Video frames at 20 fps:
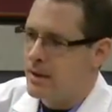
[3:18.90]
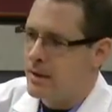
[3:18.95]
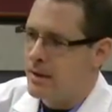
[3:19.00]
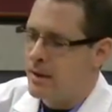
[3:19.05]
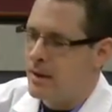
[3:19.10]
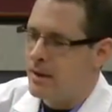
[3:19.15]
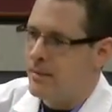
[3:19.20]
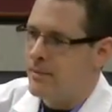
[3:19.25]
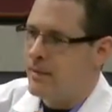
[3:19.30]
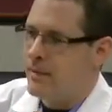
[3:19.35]

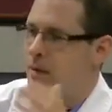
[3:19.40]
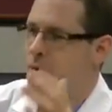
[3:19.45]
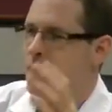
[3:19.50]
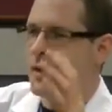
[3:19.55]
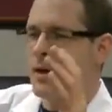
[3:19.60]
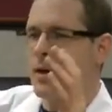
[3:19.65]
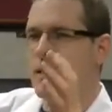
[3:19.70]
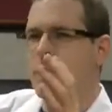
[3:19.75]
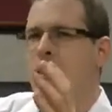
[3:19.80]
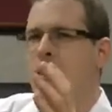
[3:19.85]
uh, you know,
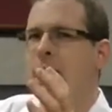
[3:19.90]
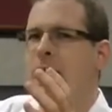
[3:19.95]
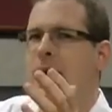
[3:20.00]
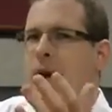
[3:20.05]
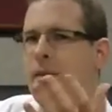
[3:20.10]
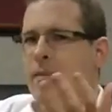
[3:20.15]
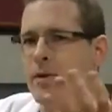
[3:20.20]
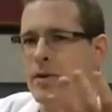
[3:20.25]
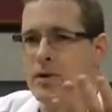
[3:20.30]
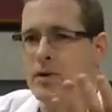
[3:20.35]
the early
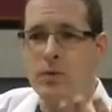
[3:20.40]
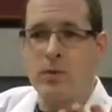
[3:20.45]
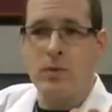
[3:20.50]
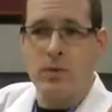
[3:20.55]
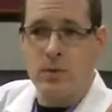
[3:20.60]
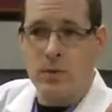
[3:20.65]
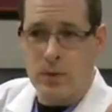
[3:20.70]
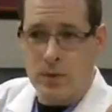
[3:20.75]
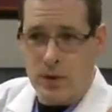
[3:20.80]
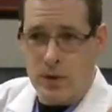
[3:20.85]
cameras
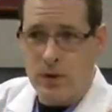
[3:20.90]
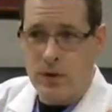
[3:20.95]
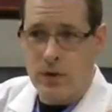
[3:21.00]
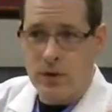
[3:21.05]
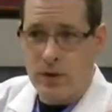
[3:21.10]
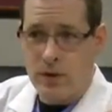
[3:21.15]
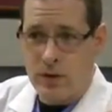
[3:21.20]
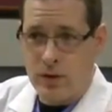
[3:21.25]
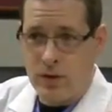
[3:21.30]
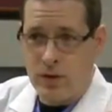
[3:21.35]
were
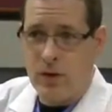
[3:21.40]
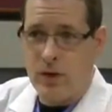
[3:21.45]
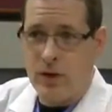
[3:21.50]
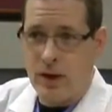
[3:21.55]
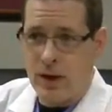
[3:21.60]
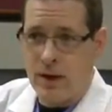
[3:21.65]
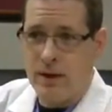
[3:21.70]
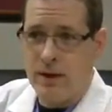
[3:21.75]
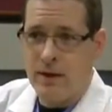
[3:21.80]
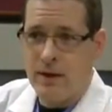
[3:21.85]

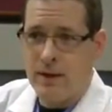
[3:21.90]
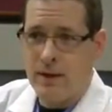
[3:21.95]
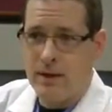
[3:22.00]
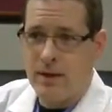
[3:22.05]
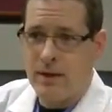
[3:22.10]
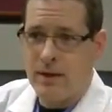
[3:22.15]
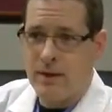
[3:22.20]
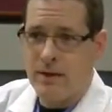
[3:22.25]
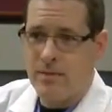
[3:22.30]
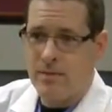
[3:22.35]

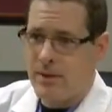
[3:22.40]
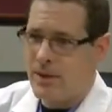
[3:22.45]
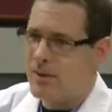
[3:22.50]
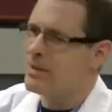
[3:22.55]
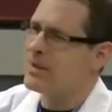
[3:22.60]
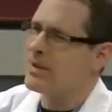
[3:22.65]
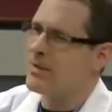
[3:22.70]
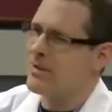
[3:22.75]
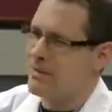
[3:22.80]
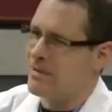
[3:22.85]
good, but they
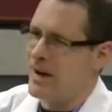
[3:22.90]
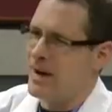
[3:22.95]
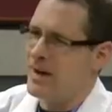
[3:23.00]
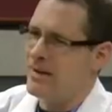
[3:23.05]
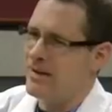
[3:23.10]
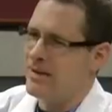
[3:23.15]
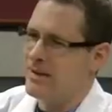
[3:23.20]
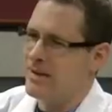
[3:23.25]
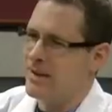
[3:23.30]
weren't great.